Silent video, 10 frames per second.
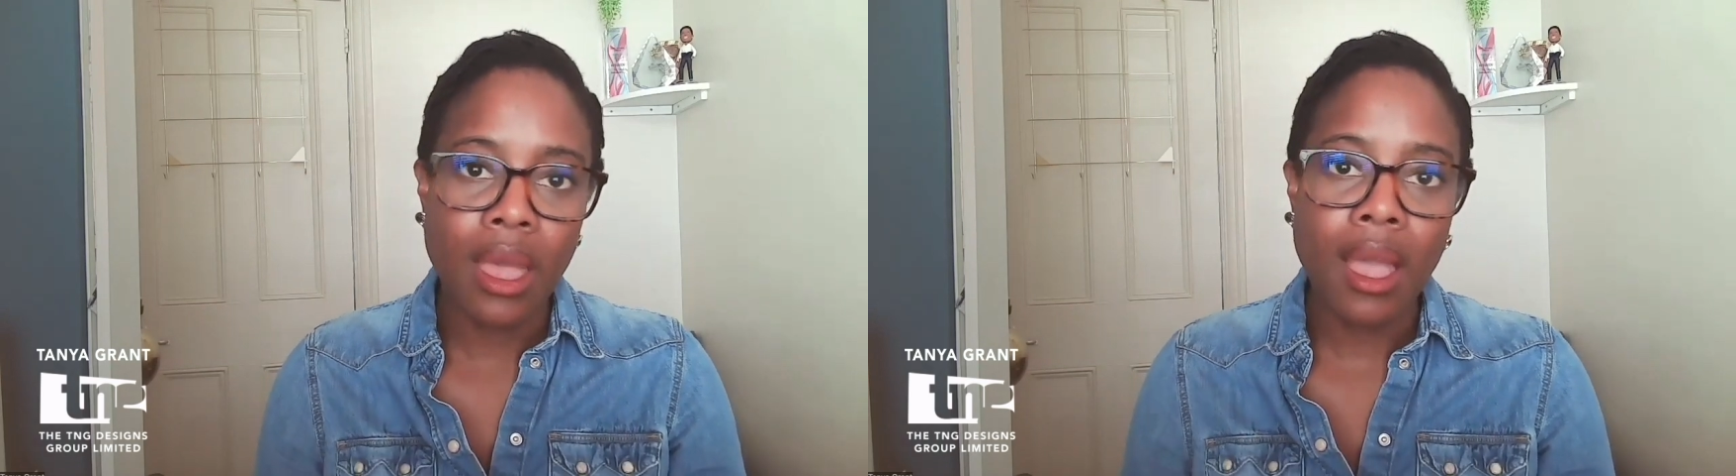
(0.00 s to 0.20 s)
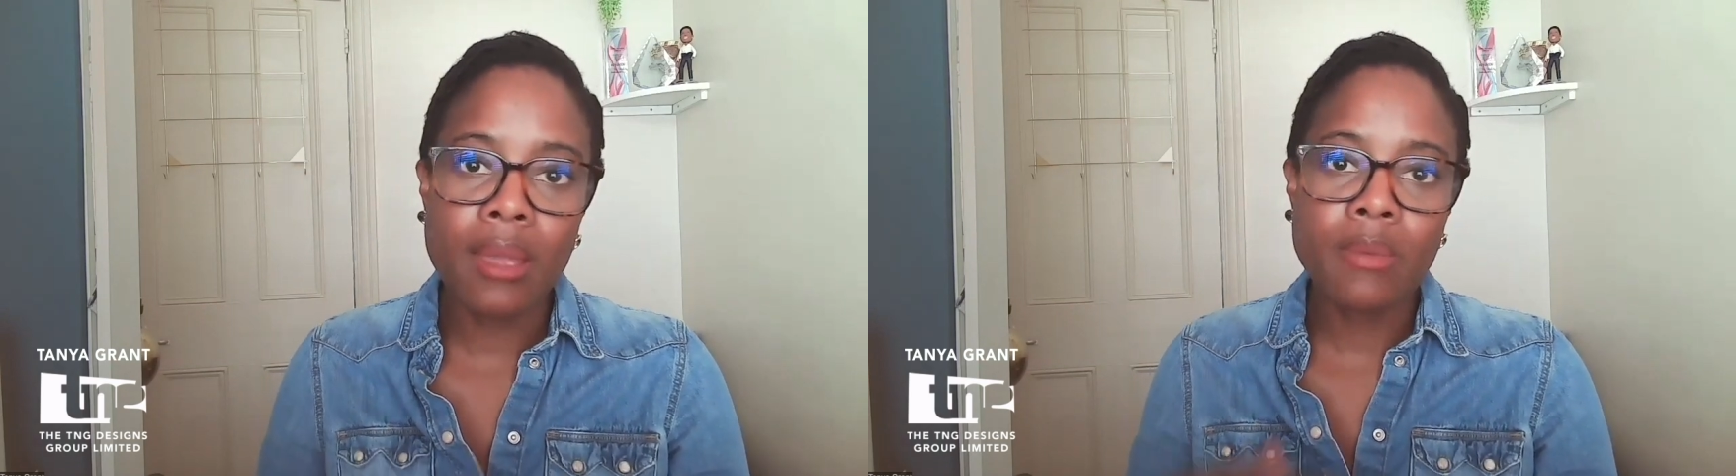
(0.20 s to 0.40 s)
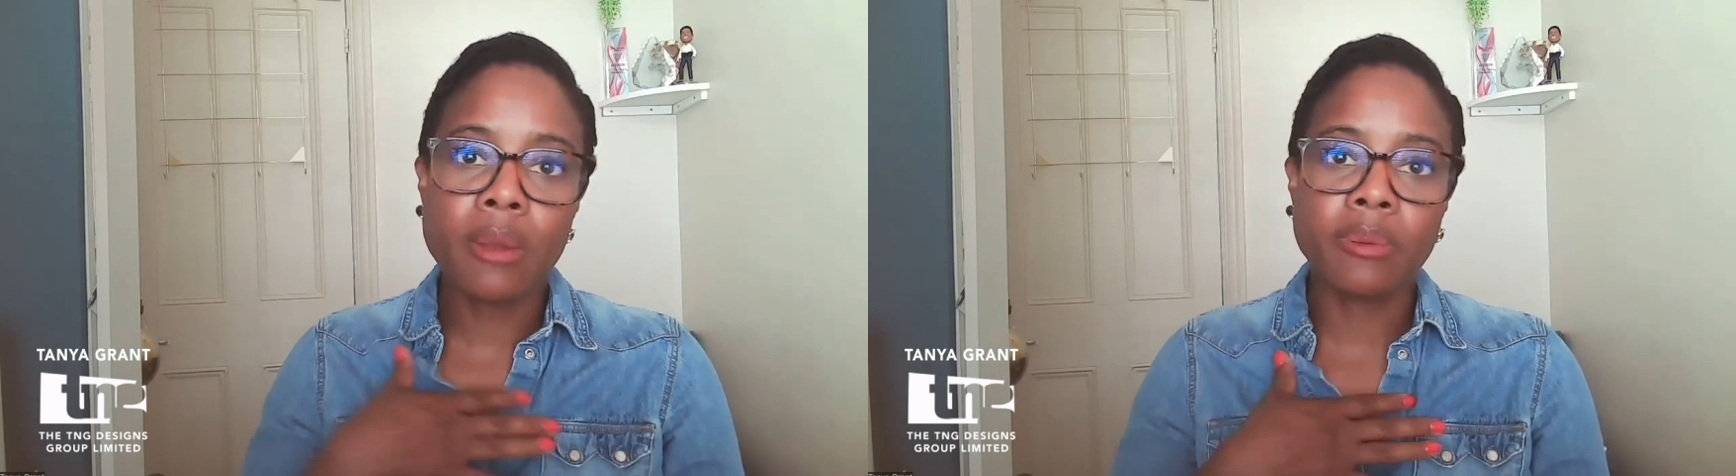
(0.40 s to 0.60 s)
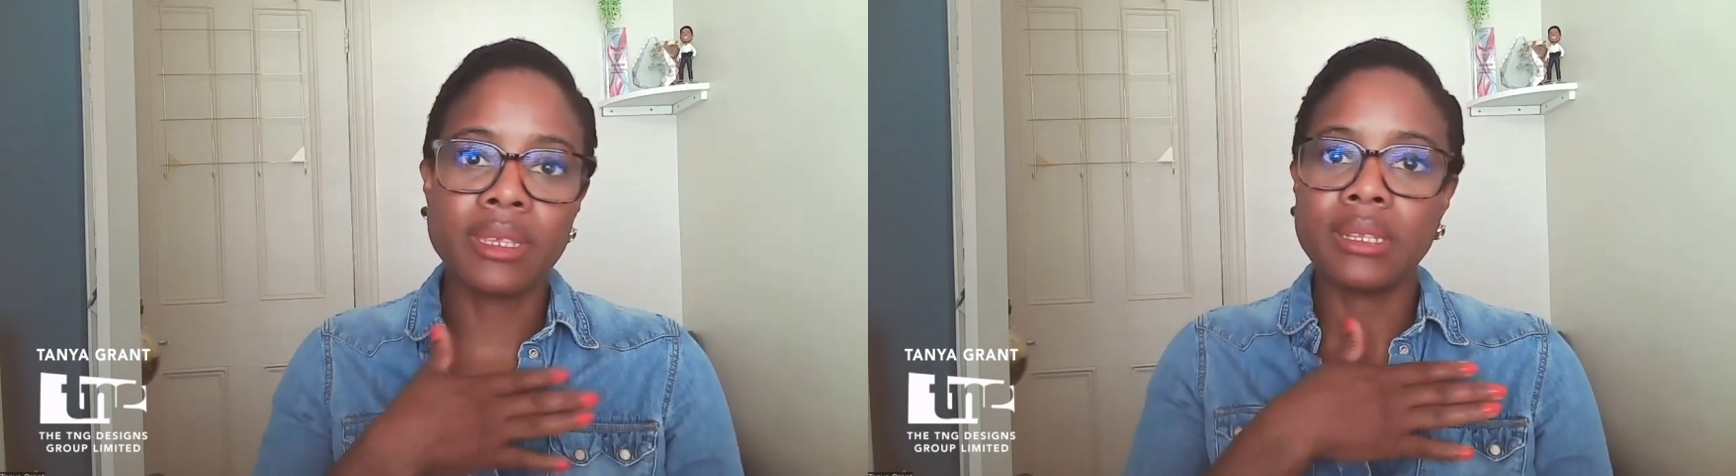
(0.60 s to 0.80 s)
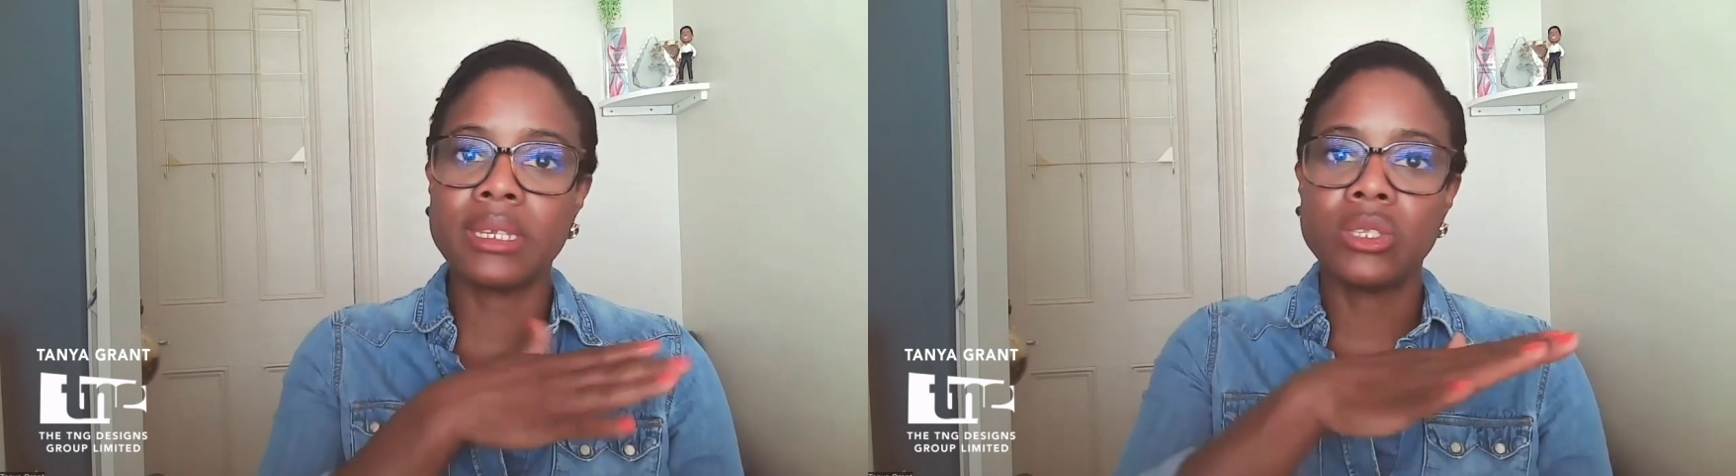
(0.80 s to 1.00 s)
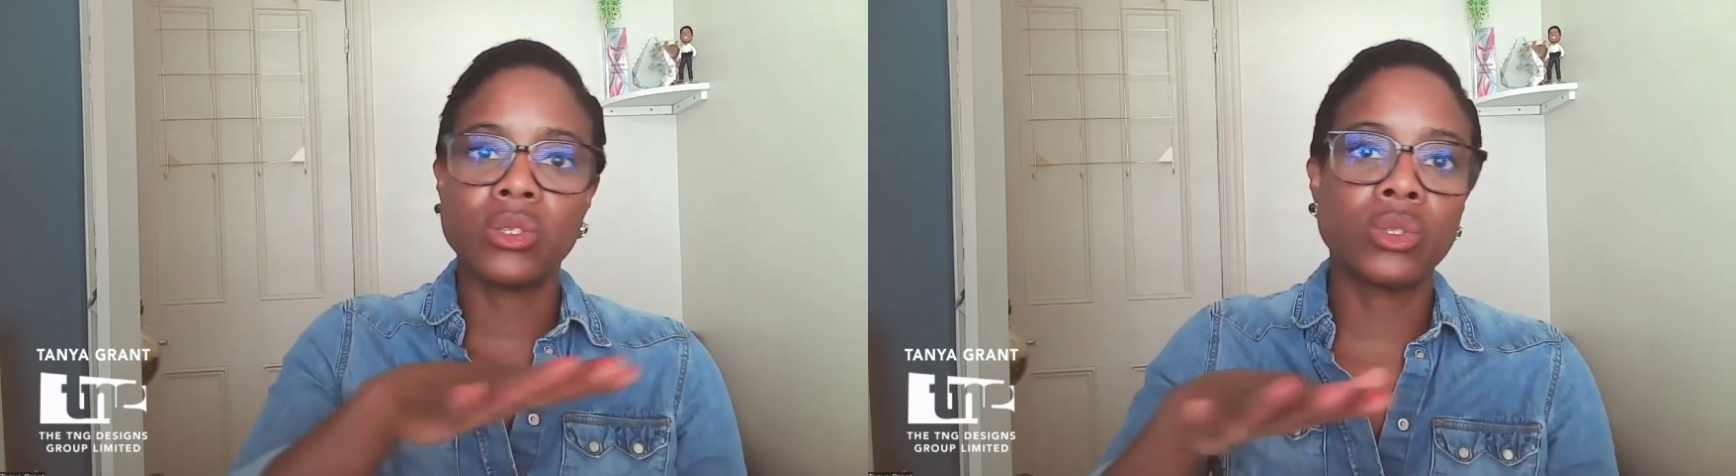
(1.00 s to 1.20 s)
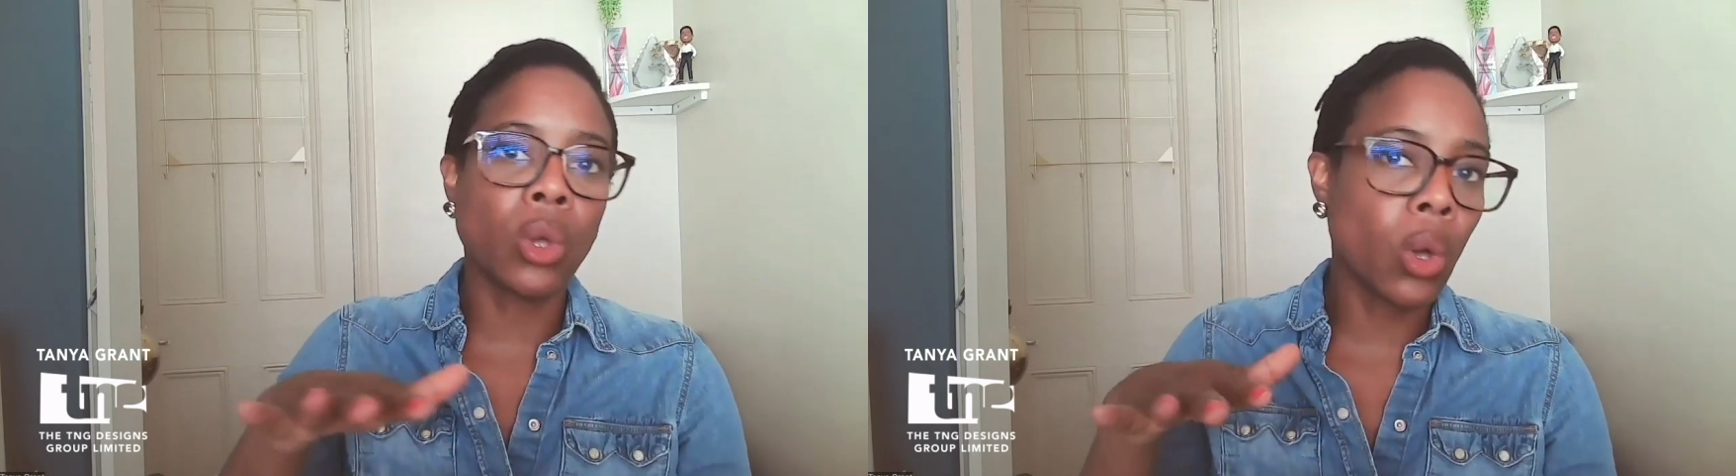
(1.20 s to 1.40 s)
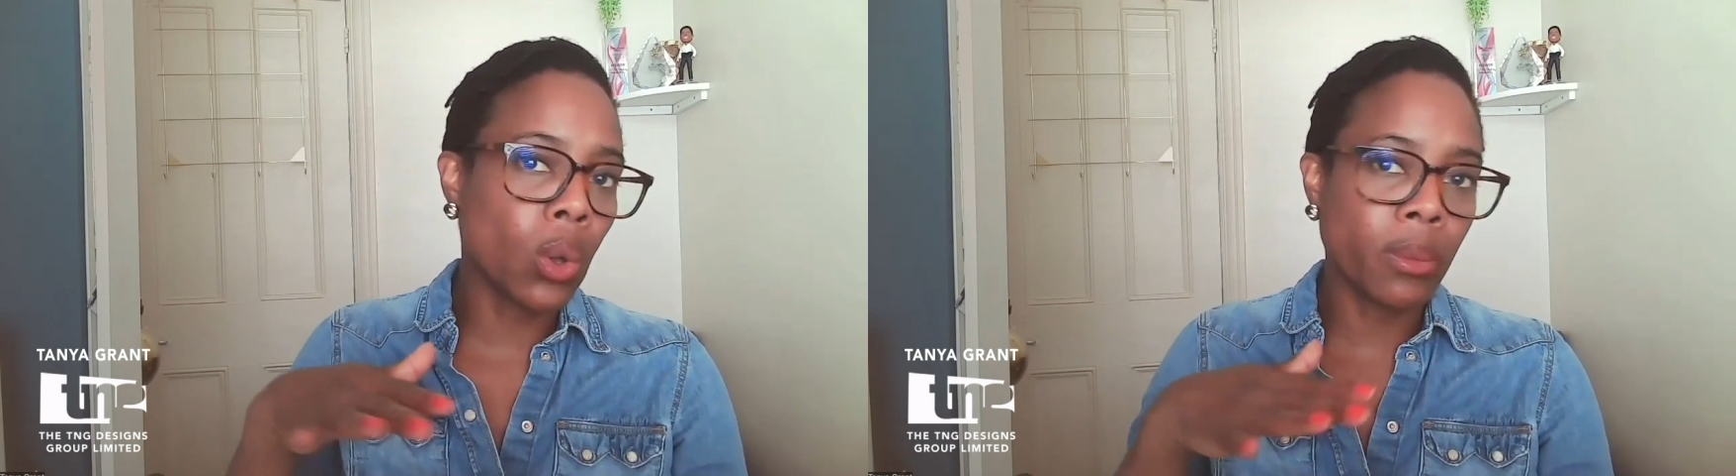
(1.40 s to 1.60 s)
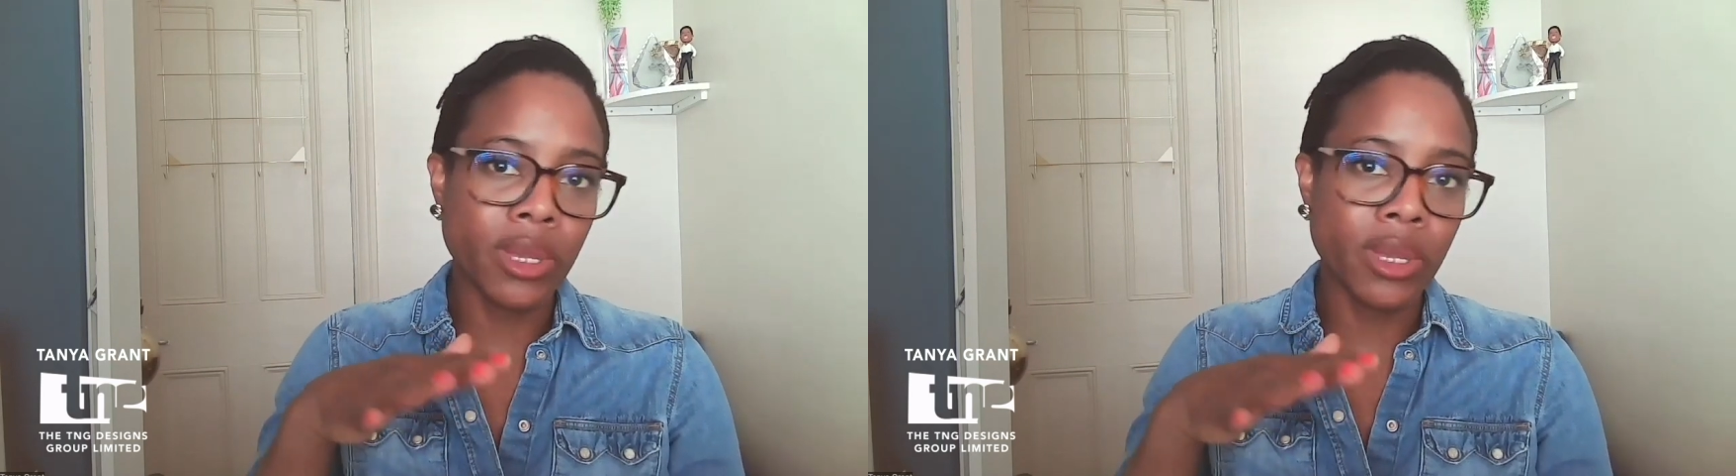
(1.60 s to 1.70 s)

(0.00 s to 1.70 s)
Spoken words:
I'm representing so